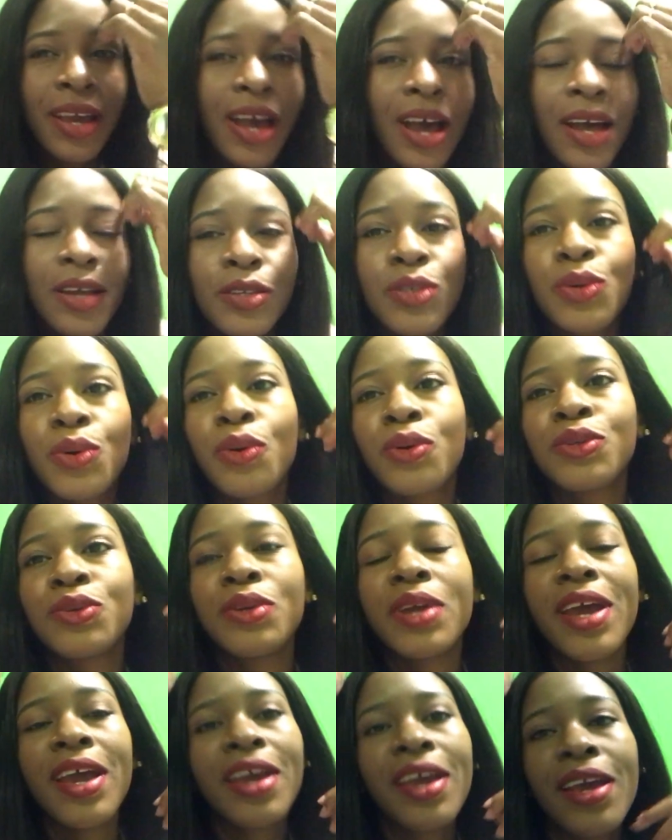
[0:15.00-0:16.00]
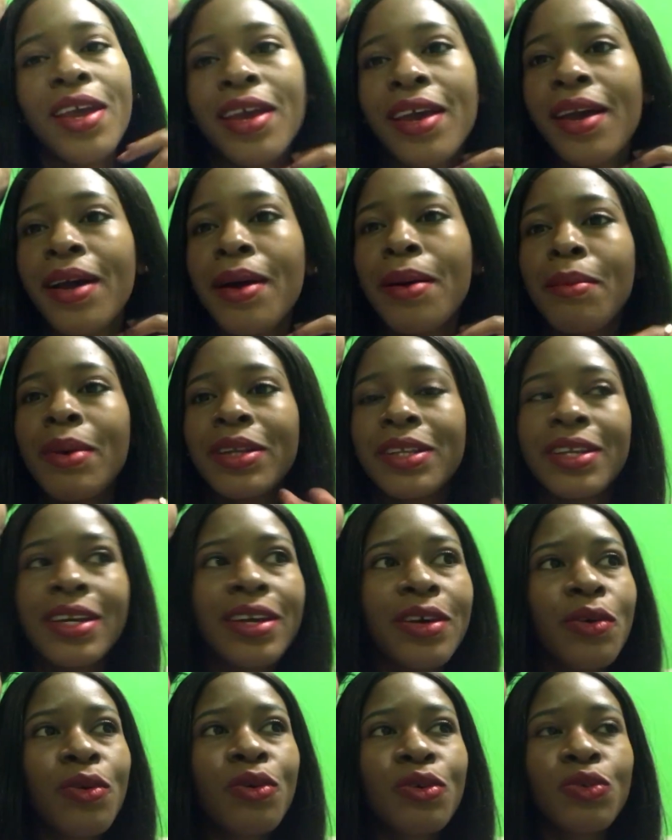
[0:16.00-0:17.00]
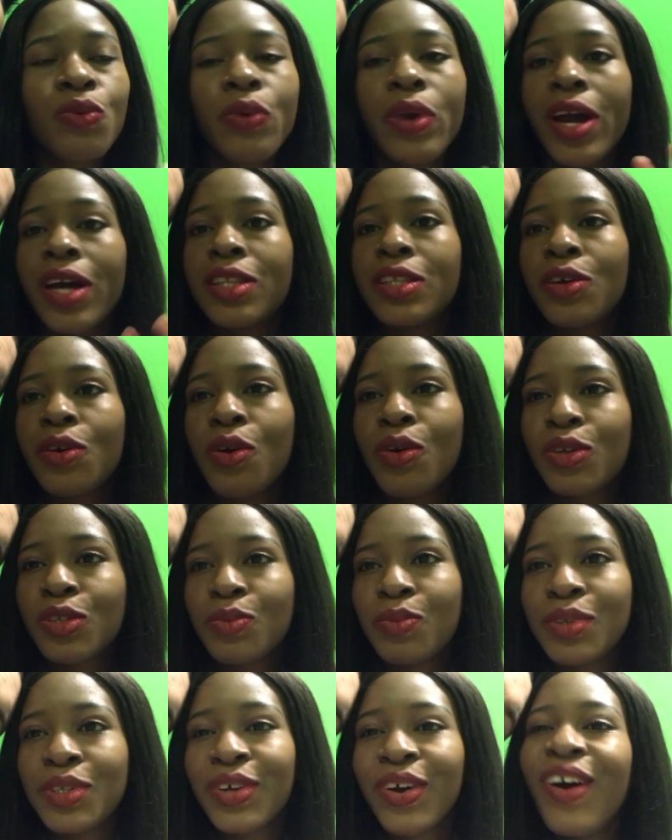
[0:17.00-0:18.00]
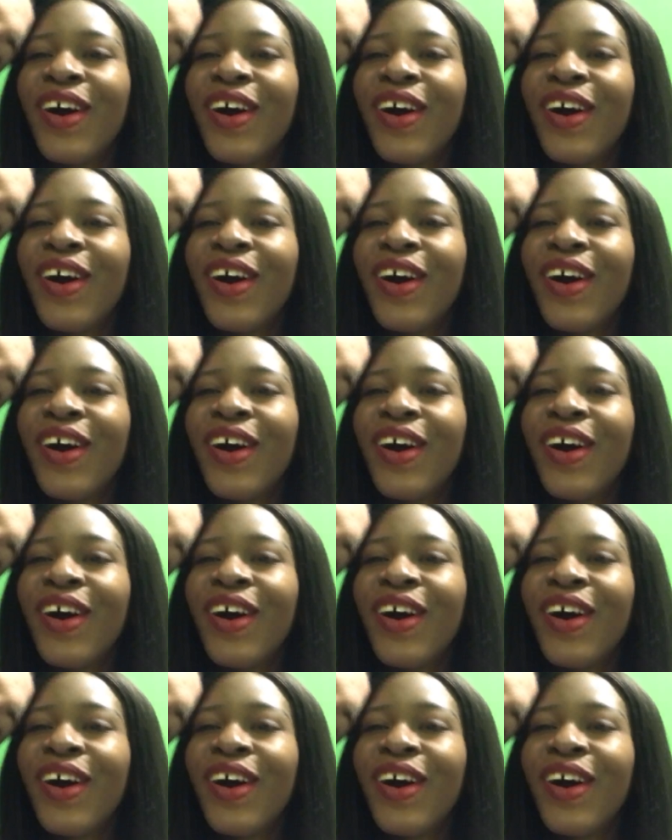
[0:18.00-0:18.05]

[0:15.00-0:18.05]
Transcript: Yeah, so today we are at the hospital.